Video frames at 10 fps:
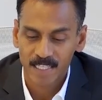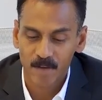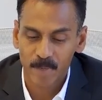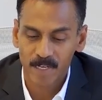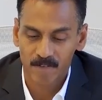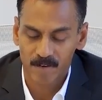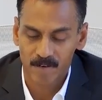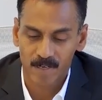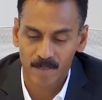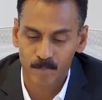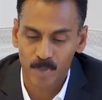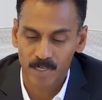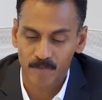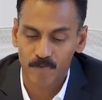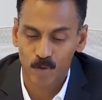they've been our
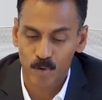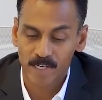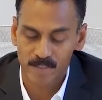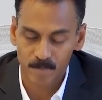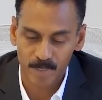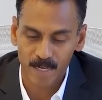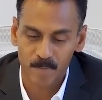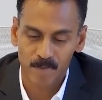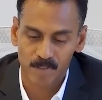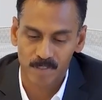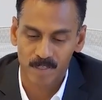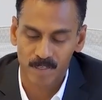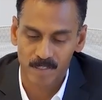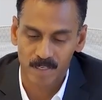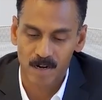partner for quite some time.
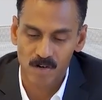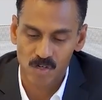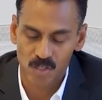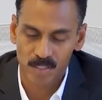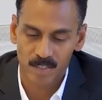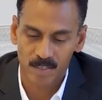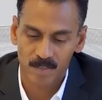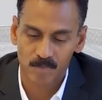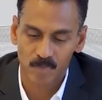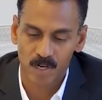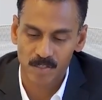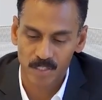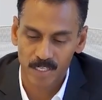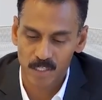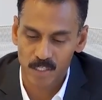It's a large
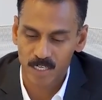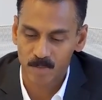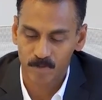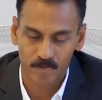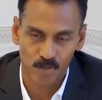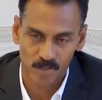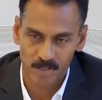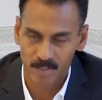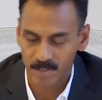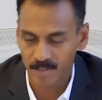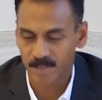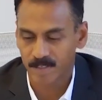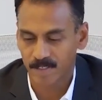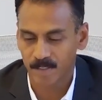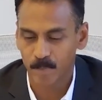dealership, of course, here in
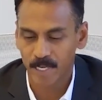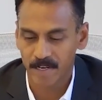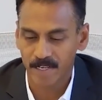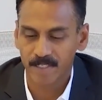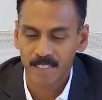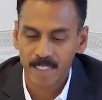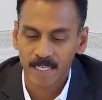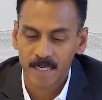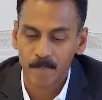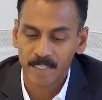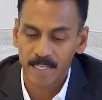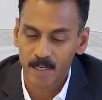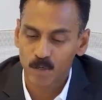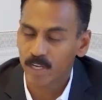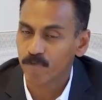the Bay Area. But they
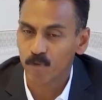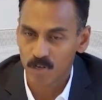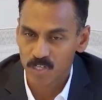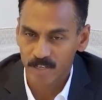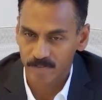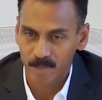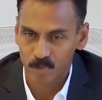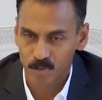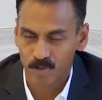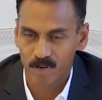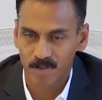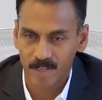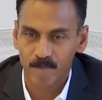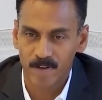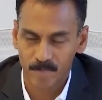are doing a full shift. I'm sure
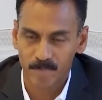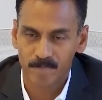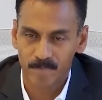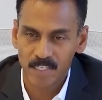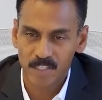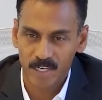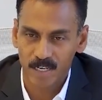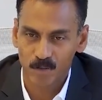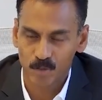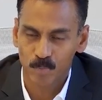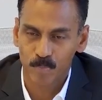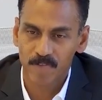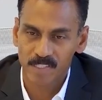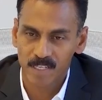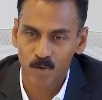they would have mentioned now. So
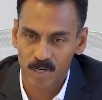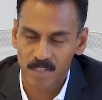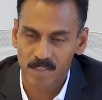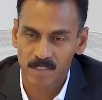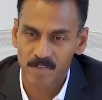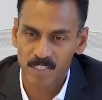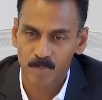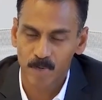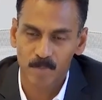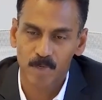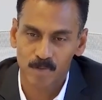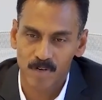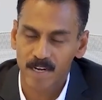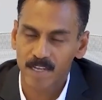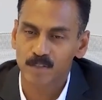previously, only the service department was
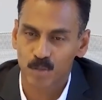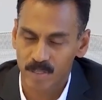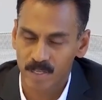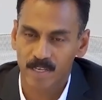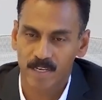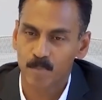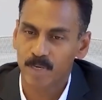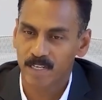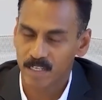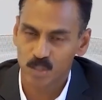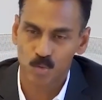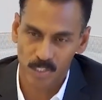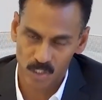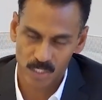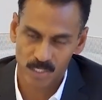running. So they completely
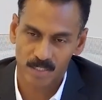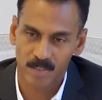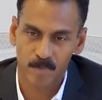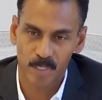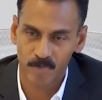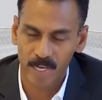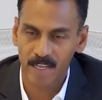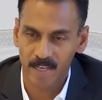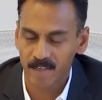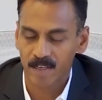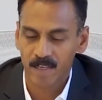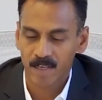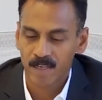switched. They've been waiting